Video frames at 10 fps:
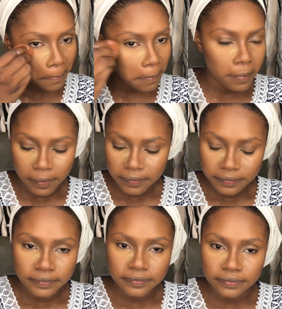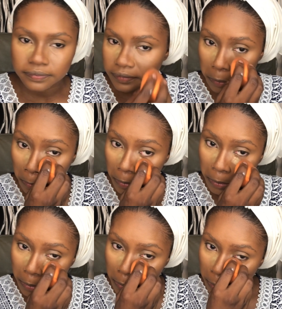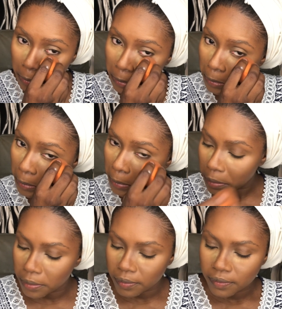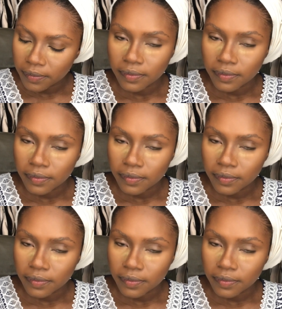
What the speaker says: powder to set all the highlighted areas,